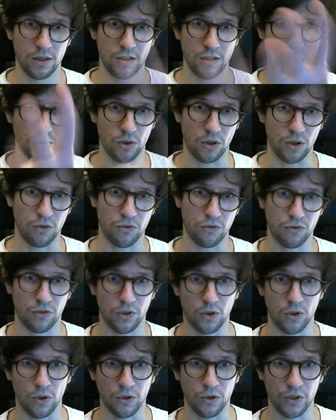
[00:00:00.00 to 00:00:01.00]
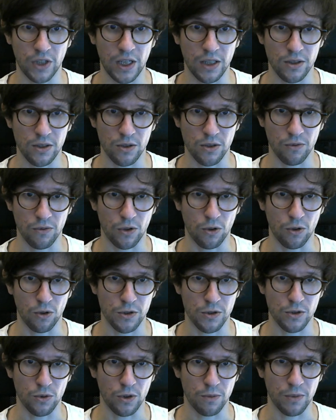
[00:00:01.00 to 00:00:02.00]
sort of contain something called sort.